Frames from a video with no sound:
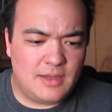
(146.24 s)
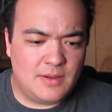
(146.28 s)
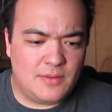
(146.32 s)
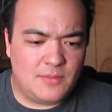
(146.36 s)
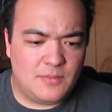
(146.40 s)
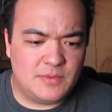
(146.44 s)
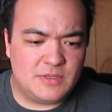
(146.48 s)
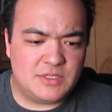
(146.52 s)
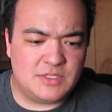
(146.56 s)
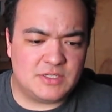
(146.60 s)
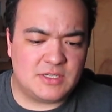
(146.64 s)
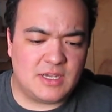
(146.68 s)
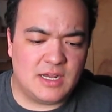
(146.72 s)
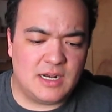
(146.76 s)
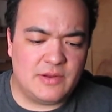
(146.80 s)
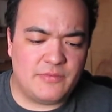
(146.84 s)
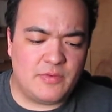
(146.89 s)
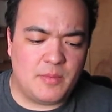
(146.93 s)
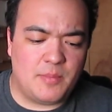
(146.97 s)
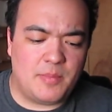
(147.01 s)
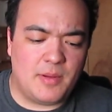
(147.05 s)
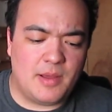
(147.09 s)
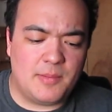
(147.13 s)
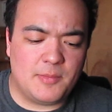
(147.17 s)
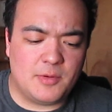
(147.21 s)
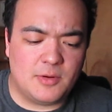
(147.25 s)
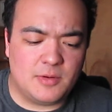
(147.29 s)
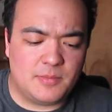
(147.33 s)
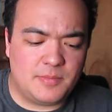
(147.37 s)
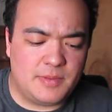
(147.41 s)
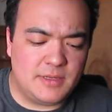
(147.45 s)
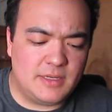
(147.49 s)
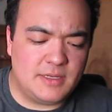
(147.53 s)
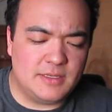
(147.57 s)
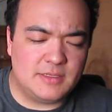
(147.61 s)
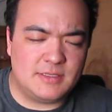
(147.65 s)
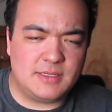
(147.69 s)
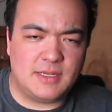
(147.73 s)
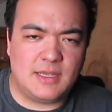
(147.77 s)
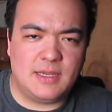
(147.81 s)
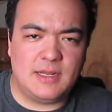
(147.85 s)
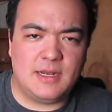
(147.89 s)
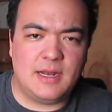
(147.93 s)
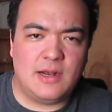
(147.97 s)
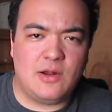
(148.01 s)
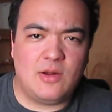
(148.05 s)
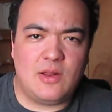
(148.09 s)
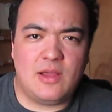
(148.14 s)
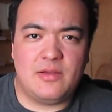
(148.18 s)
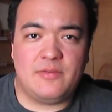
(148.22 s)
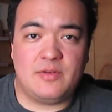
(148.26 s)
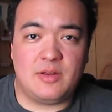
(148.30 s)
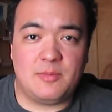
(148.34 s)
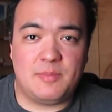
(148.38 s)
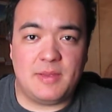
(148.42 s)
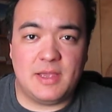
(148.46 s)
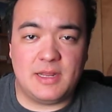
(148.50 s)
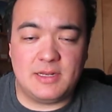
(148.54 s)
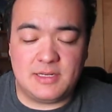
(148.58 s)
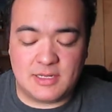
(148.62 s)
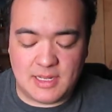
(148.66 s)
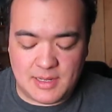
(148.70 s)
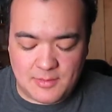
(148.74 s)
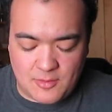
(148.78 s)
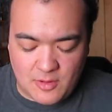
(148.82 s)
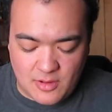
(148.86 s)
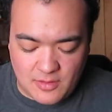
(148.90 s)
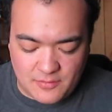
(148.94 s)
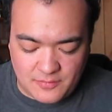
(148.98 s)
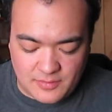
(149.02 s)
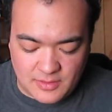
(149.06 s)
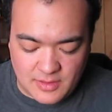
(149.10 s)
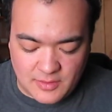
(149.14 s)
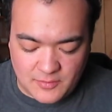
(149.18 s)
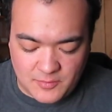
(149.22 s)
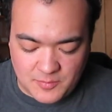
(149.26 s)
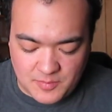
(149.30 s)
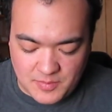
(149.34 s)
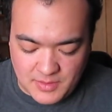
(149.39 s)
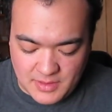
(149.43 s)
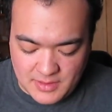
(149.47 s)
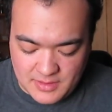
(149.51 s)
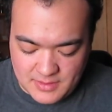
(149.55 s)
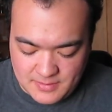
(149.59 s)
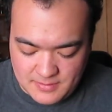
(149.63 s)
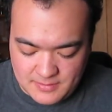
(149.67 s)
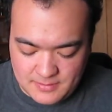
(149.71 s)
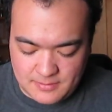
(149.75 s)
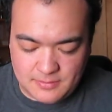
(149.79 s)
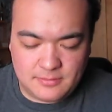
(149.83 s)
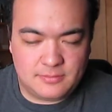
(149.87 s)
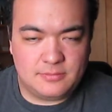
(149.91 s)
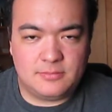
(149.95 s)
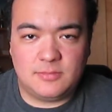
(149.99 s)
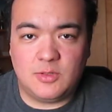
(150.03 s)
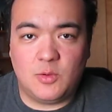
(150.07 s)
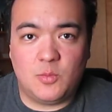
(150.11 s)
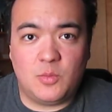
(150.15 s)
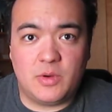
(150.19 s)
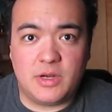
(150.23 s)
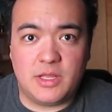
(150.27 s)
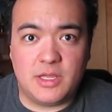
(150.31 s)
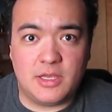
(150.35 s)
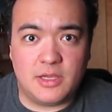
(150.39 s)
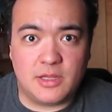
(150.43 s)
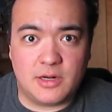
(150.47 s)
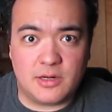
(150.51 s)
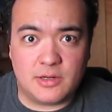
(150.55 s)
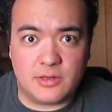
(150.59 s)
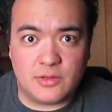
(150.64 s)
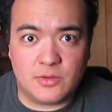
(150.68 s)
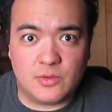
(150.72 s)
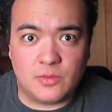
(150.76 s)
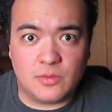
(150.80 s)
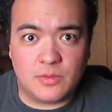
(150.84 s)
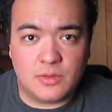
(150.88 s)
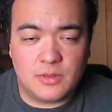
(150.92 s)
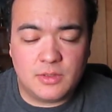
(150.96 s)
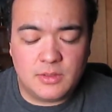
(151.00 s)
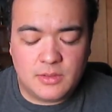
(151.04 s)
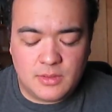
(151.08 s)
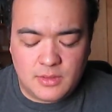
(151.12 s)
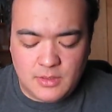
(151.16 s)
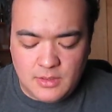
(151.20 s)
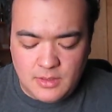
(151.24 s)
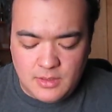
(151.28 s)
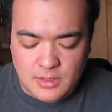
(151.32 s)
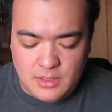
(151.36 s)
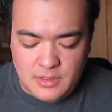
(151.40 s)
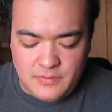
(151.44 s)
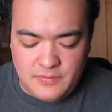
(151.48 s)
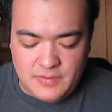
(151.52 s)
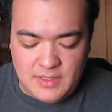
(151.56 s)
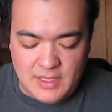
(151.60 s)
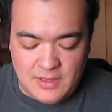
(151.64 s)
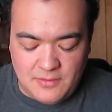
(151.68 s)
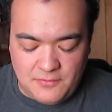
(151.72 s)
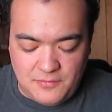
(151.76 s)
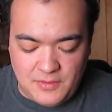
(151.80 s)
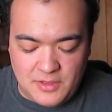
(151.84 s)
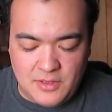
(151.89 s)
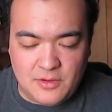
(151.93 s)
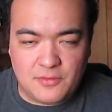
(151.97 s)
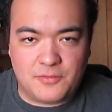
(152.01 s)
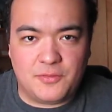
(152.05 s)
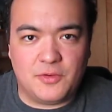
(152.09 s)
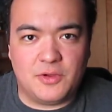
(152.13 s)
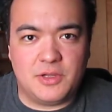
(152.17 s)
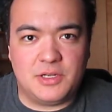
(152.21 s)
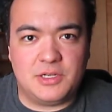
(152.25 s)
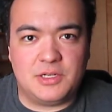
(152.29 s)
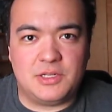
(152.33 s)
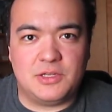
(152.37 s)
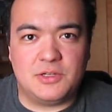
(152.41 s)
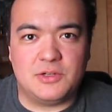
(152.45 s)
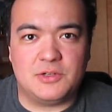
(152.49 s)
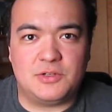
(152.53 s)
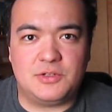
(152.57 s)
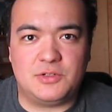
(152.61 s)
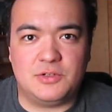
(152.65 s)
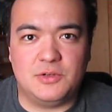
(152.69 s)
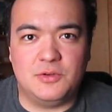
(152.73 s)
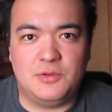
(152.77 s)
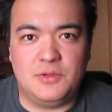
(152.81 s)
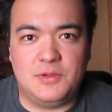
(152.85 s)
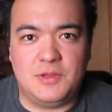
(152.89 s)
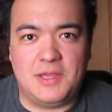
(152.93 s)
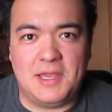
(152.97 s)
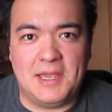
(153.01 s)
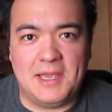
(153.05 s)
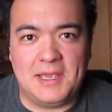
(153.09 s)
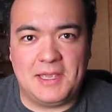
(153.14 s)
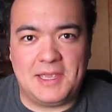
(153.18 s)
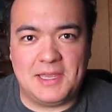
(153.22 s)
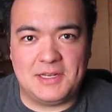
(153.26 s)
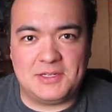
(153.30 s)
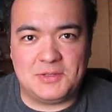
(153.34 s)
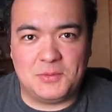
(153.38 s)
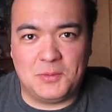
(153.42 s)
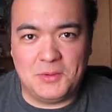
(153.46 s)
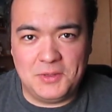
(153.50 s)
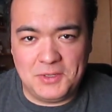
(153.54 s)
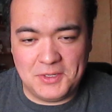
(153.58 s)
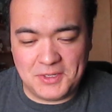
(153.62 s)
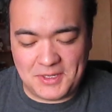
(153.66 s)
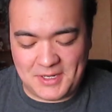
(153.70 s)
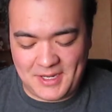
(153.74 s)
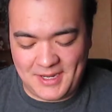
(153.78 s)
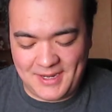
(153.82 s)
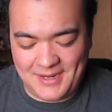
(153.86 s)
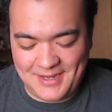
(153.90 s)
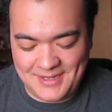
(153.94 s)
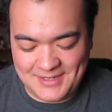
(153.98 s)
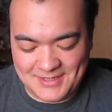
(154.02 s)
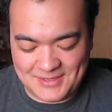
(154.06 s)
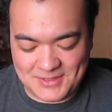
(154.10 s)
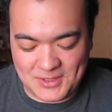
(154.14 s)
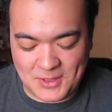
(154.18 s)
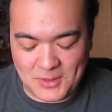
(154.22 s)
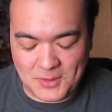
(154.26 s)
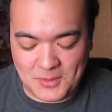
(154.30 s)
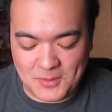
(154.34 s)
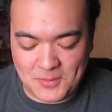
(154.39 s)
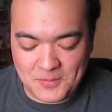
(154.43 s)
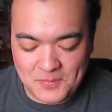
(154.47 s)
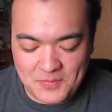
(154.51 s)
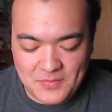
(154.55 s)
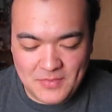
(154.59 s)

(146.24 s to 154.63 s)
which is kind of a bummer, because again, I don't have any paid time off left, but what are you gonna do? You can't fit your foot into your shoe, you can't get to work. So